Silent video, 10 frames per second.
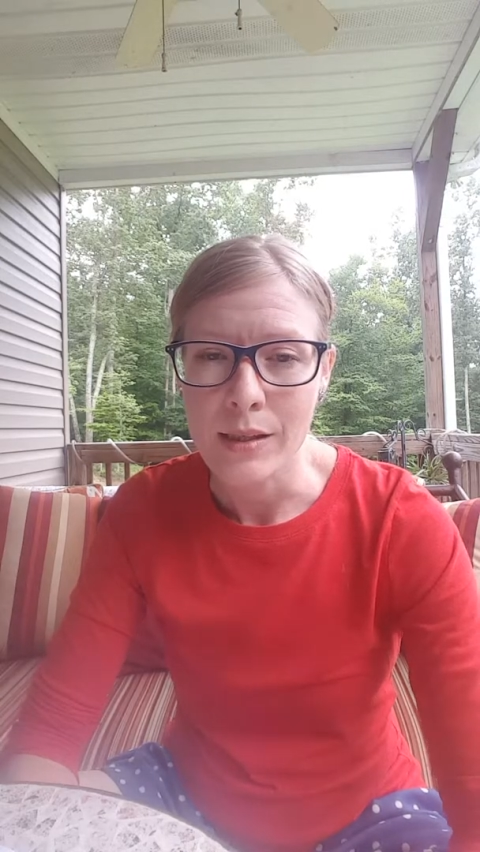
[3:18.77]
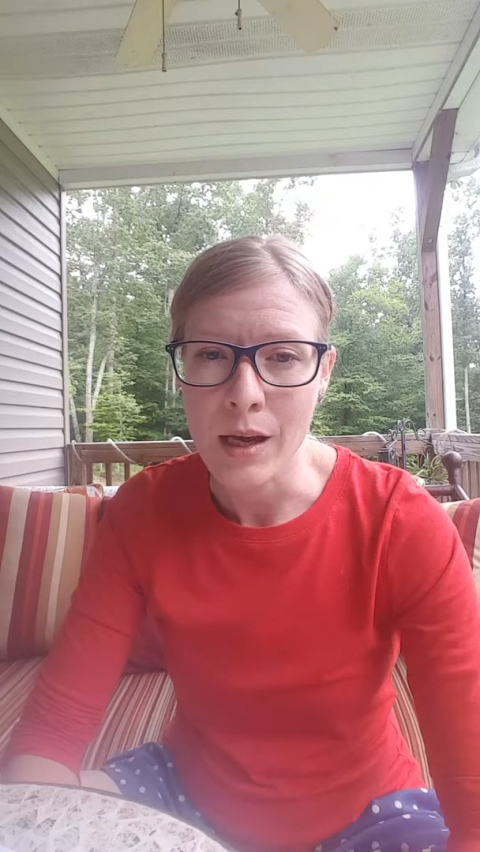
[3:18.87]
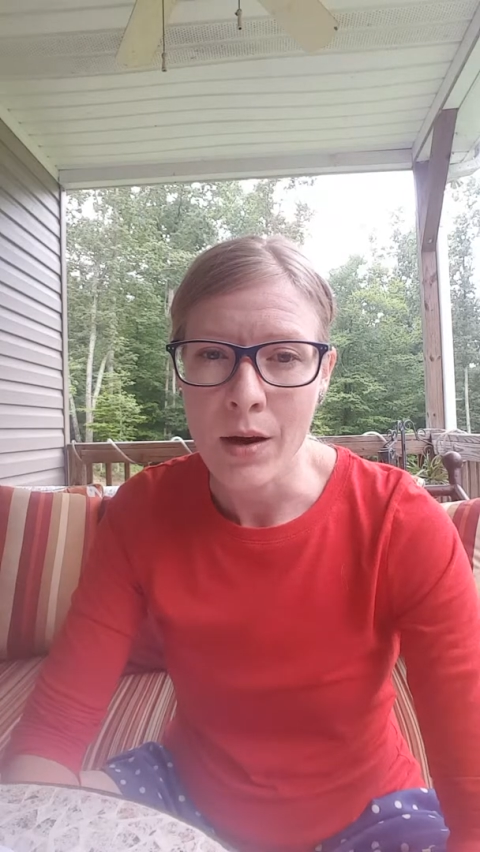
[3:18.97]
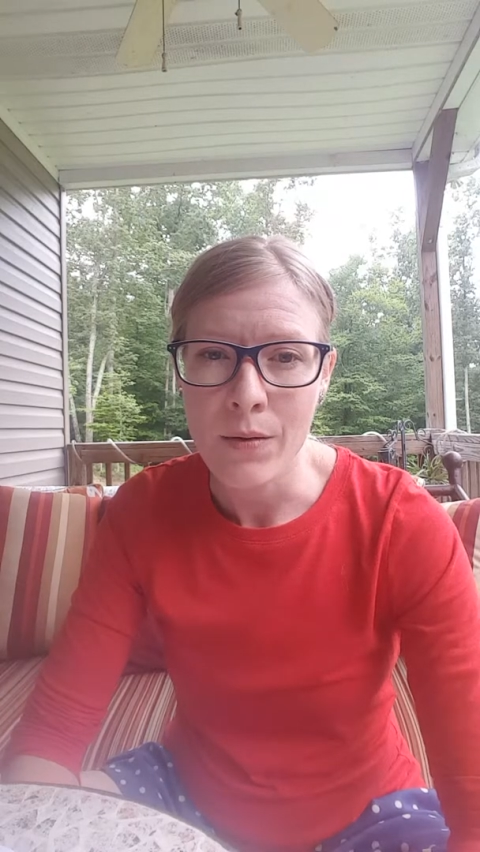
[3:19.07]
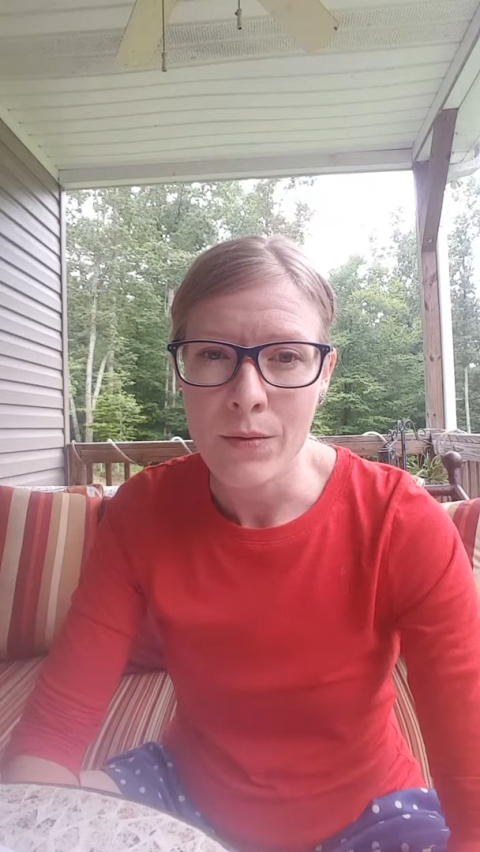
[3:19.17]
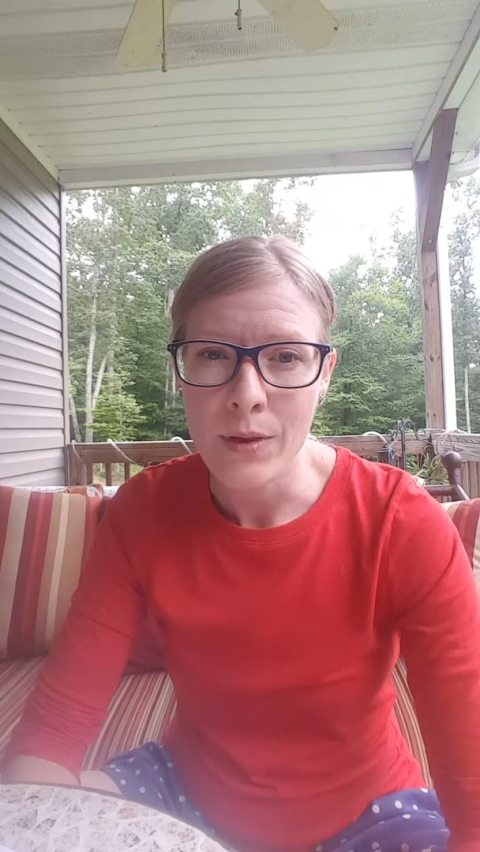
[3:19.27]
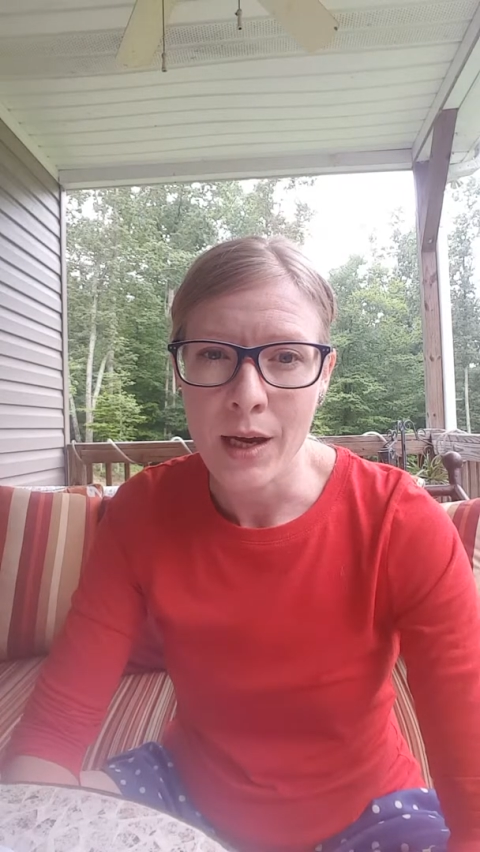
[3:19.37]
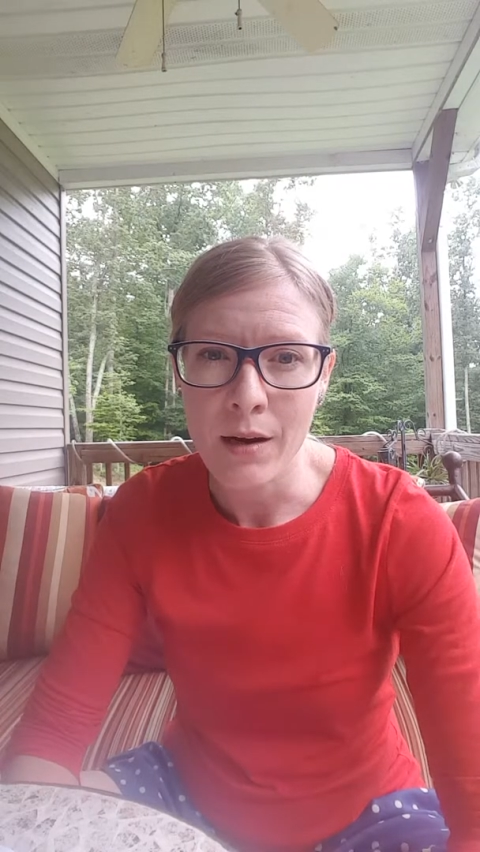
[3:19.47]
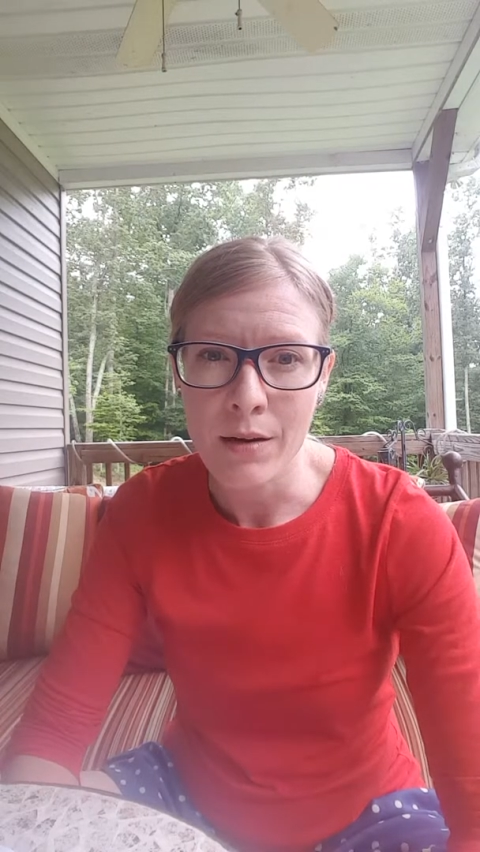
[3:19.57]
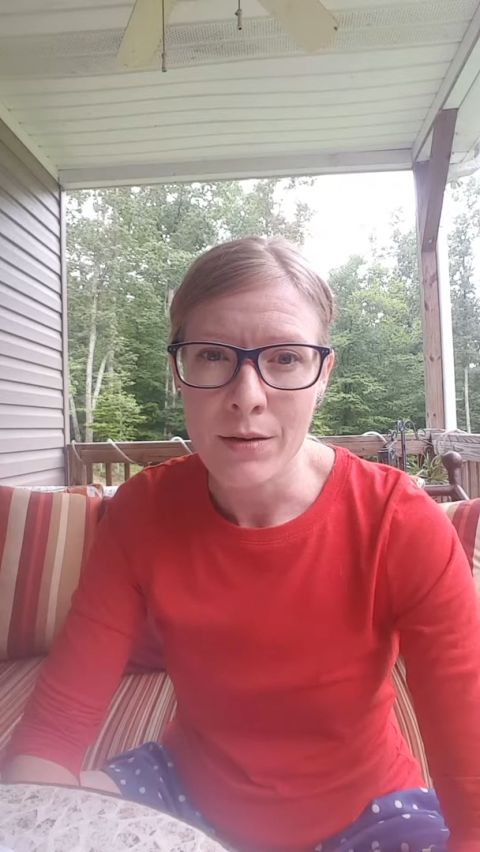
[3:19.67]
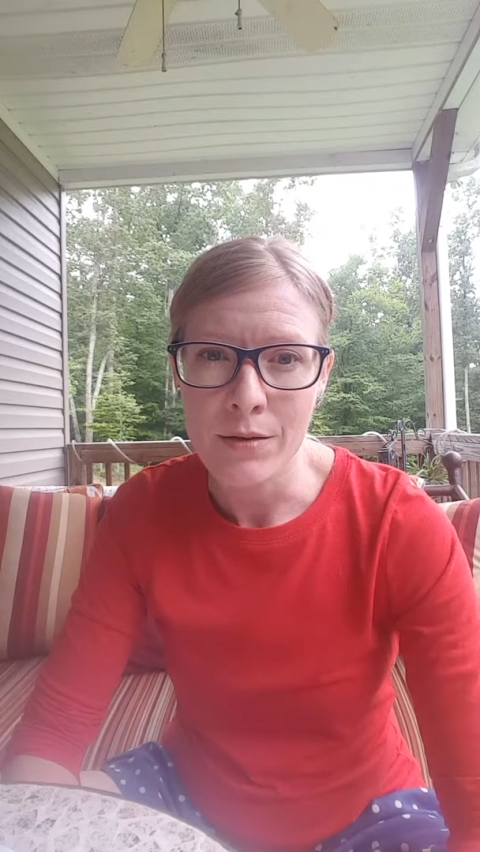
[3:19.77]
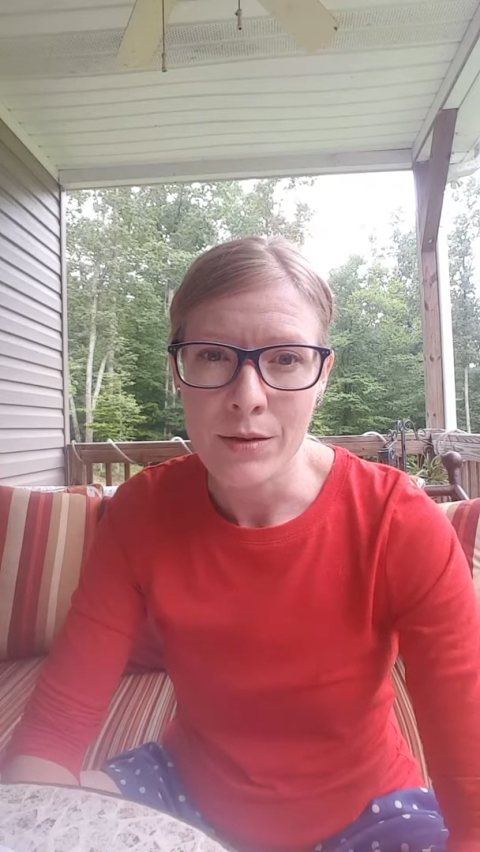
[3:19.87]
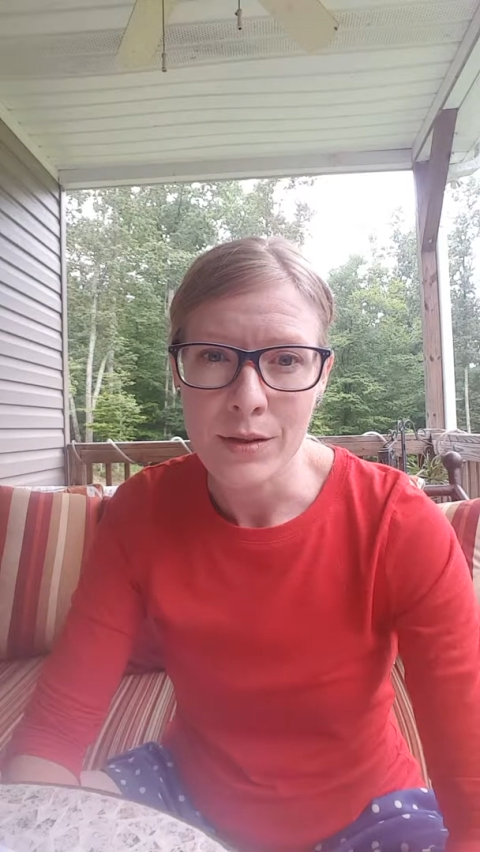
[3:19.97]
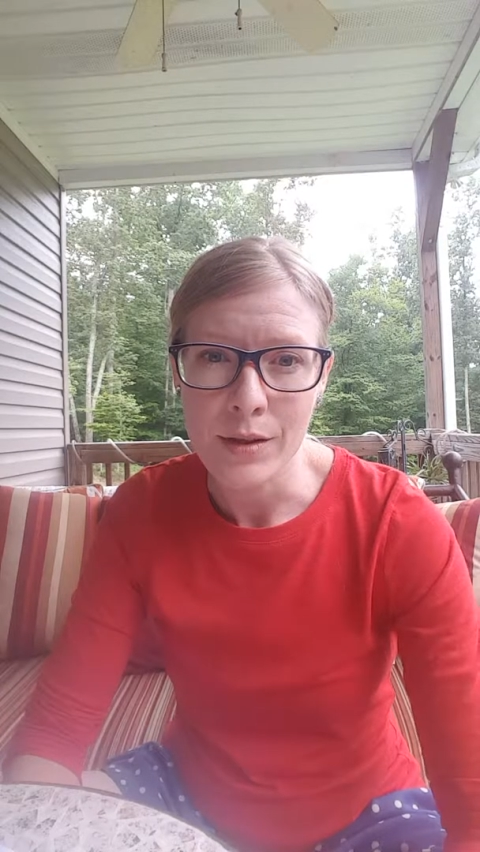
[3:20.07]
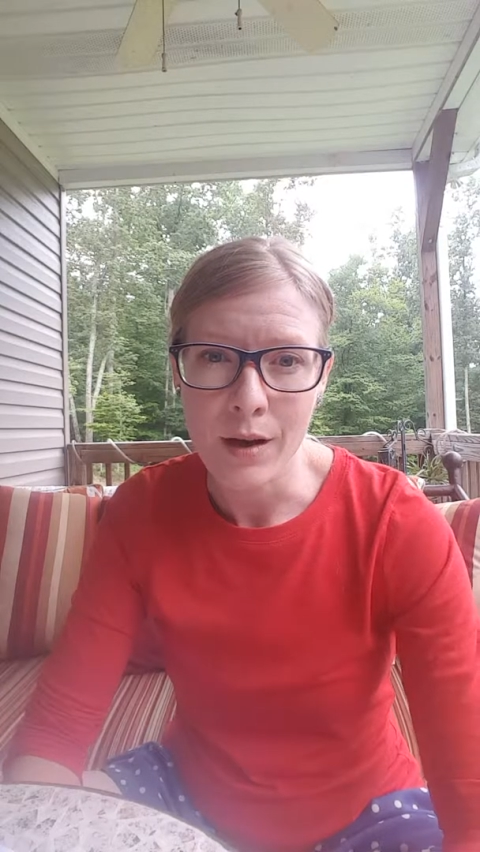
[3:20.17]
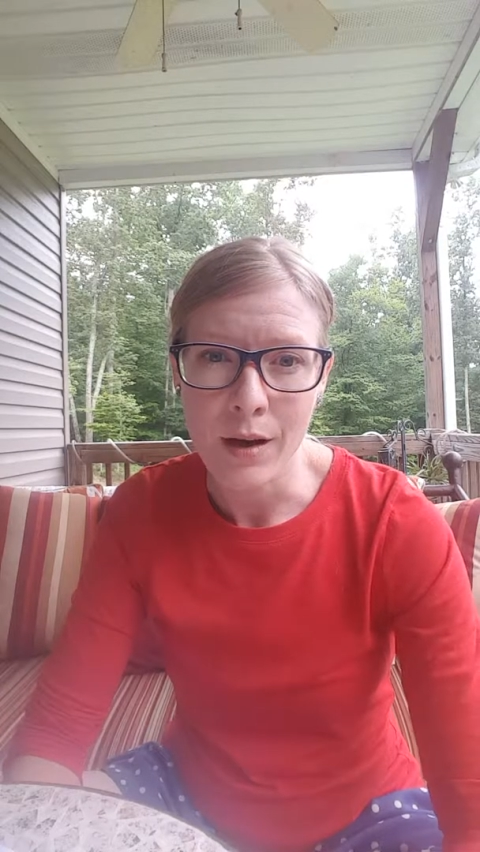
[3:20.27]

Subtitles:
So there's